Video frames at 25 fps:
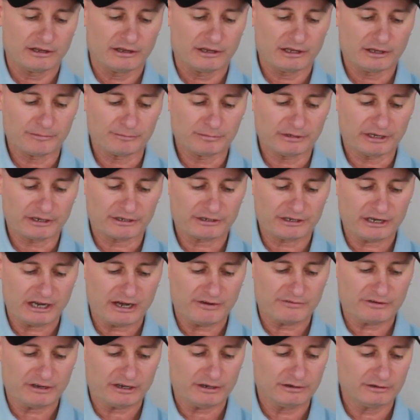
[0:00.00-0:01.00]
That black
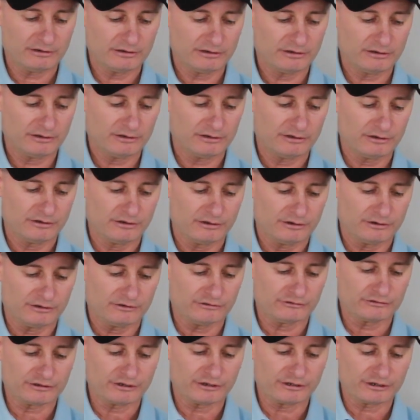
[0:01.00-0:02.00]
cover
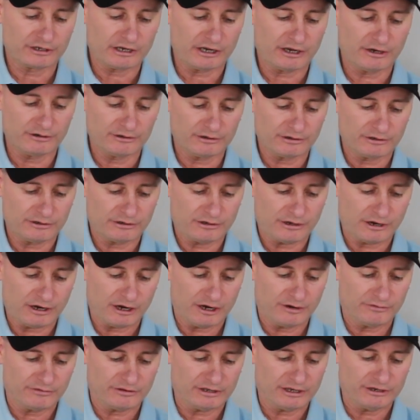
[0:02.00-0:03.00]
is going to go
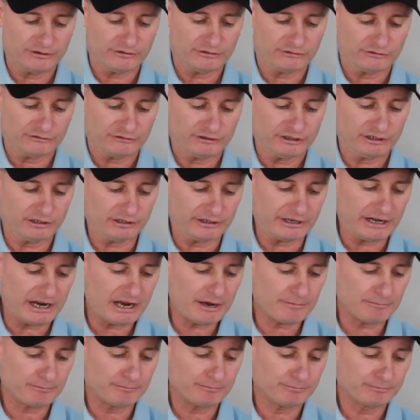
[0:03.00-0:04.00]
over the end to seal it
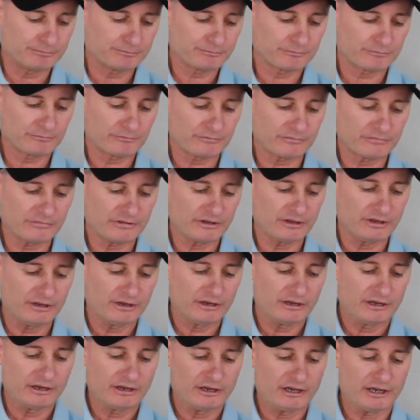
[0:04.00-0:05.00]
up,
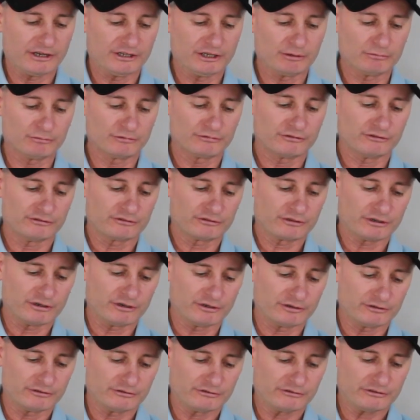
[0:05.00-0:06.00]
and then we're just going
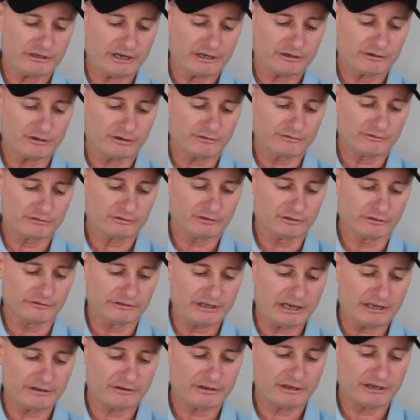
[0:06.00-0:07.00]
to take off the little
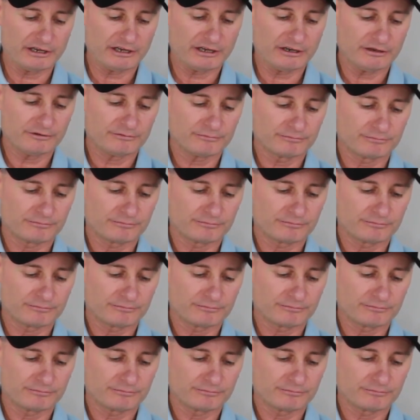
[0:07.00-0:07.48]
nut there,